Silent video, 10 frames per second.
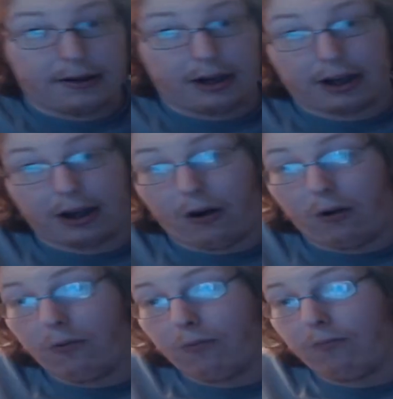
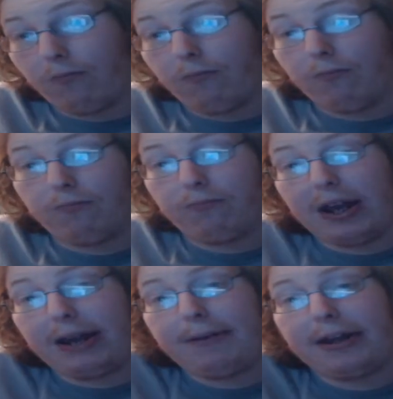So
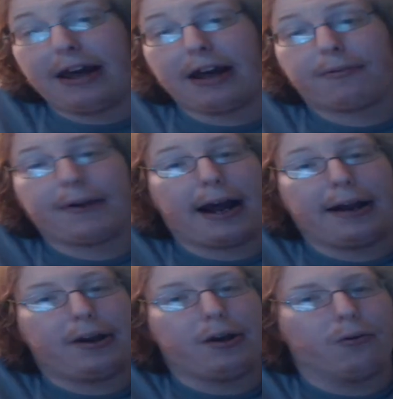maybe that's what I
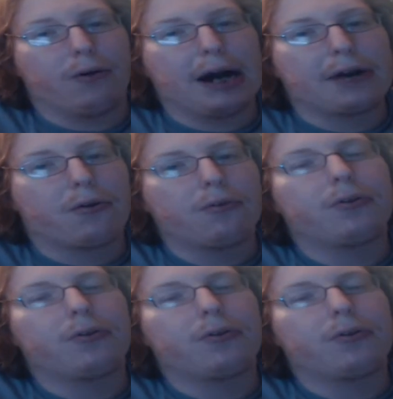do. I don't